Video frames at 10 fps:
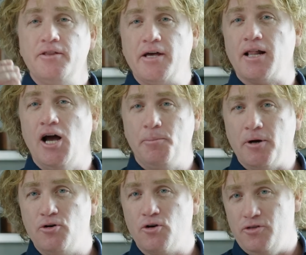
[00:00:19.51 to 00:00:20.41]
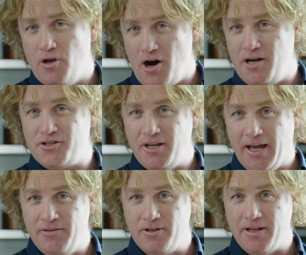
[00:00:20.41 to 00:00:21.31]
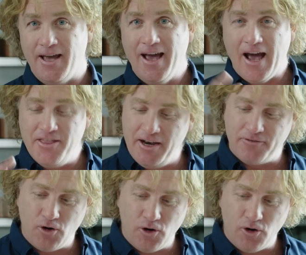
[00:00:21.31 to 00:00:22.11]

That'll help it cook nice and evenly. And then, of